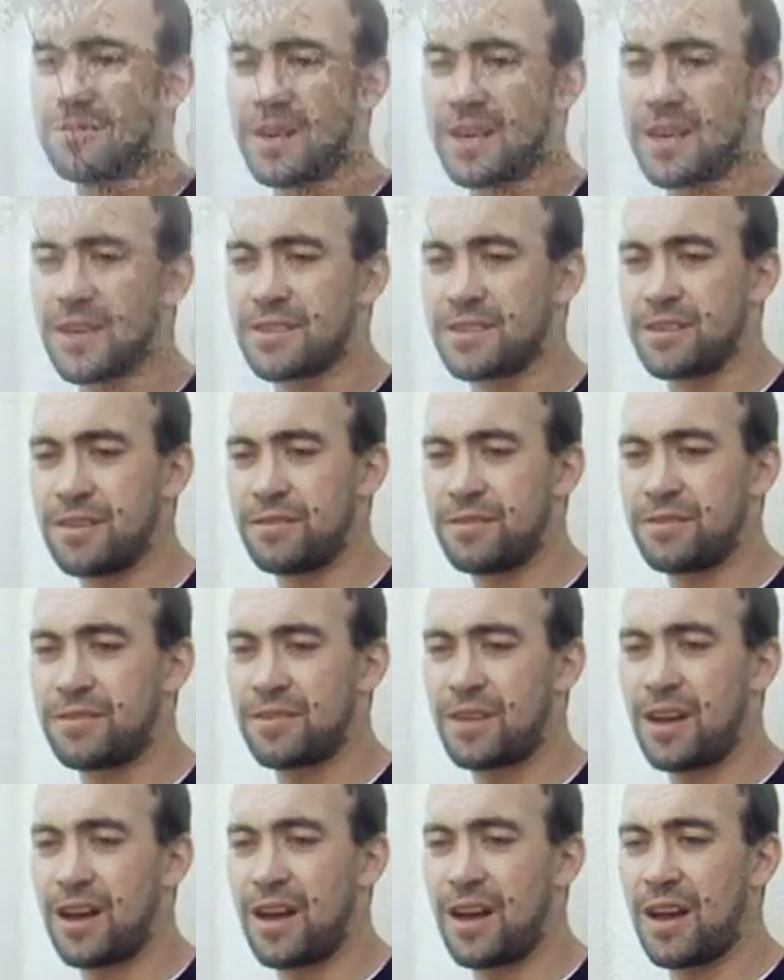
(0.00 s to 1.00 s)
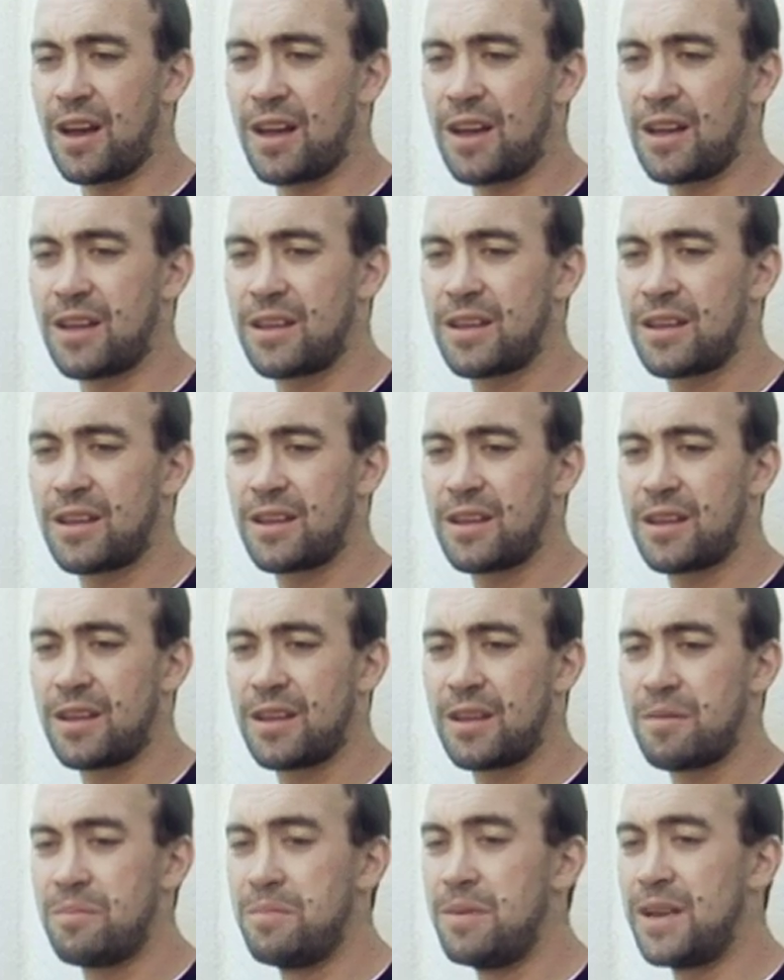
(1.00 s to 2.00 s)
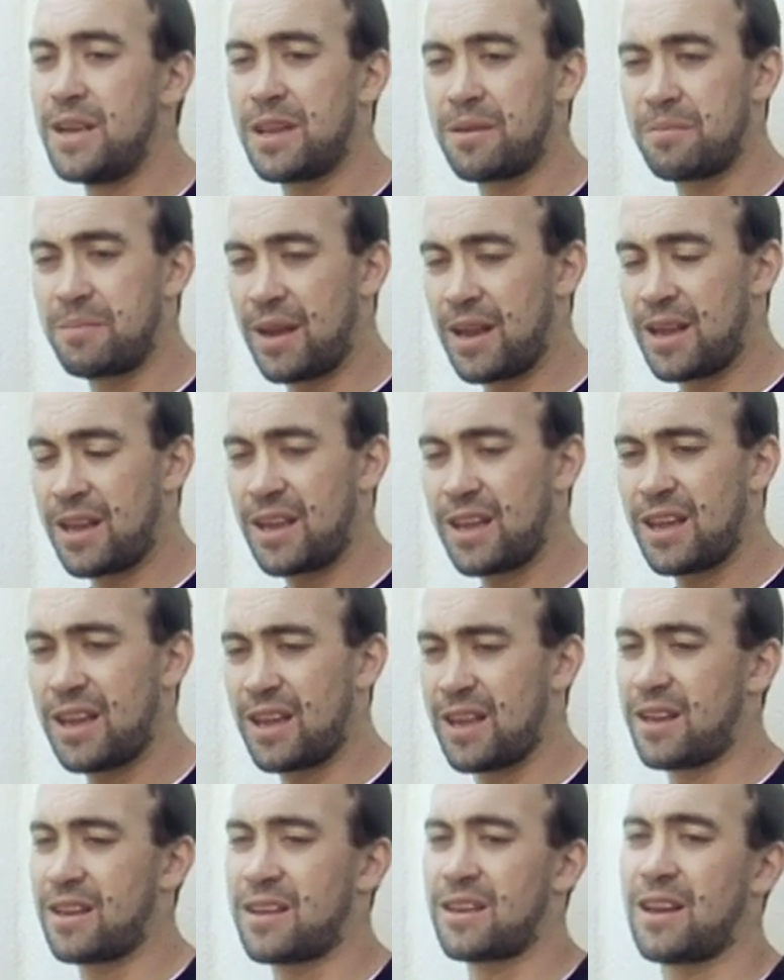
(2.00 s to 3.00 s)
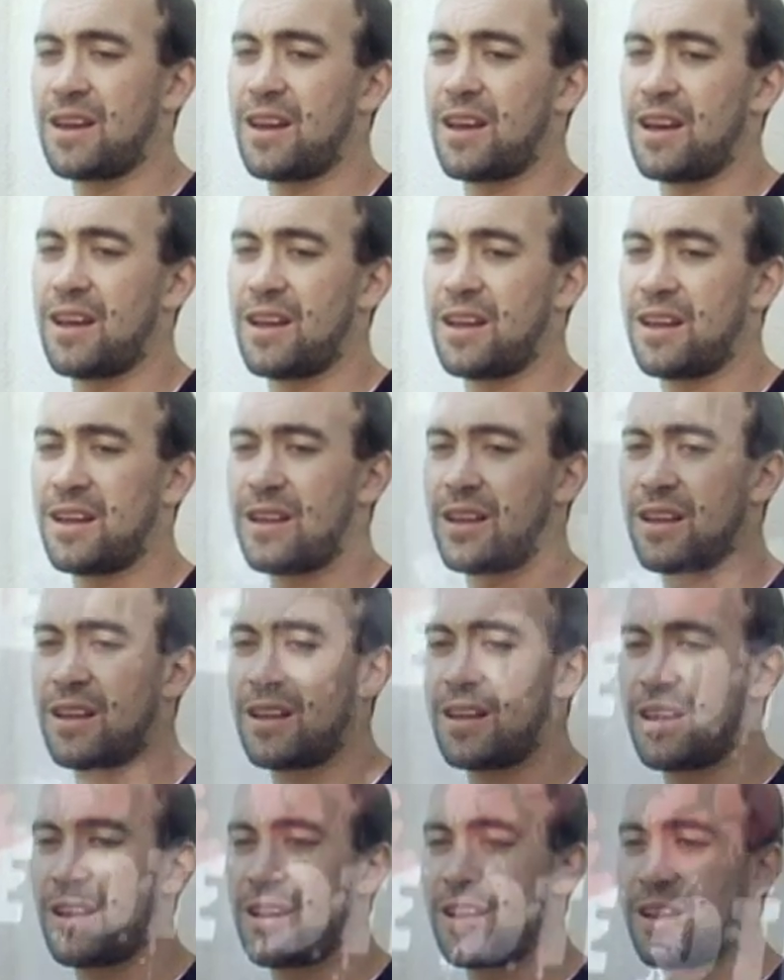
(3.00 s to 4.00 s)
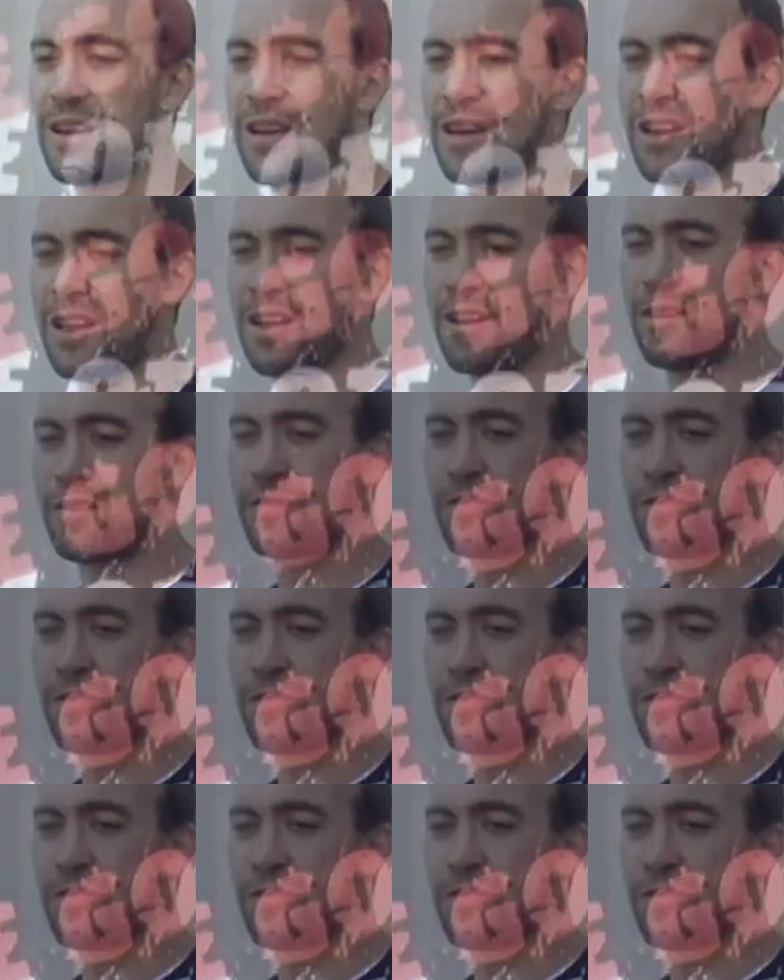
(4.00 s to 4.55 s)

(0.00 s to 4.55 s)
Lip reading: because of meeting Mandy and kind of